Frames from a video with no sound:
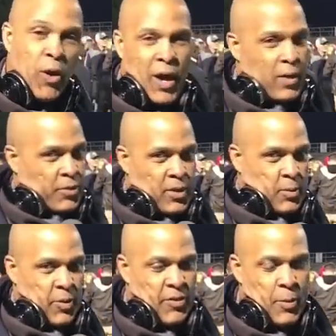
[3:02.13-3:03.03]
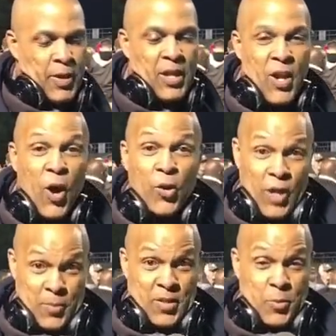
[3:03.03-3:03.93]
I don't think there'd be very many no's. I'd
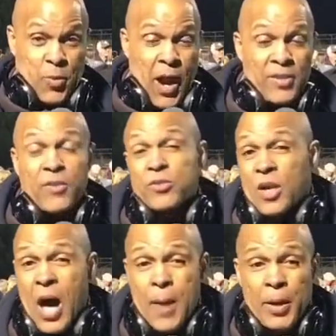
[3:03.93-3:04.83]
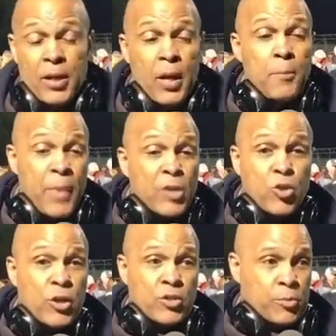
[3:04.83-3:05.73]
be surprised. Give us a comment. Make sure
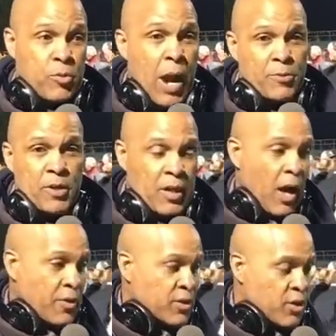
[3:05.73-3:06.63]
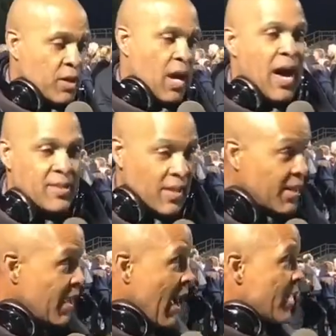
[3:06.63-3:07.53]
you subscribe so you get all this good content.
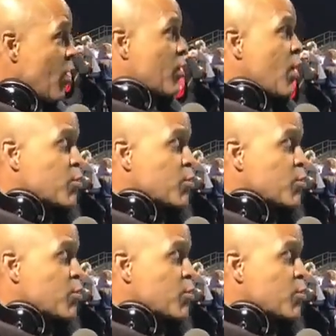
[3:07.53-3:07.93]
I know, Coach.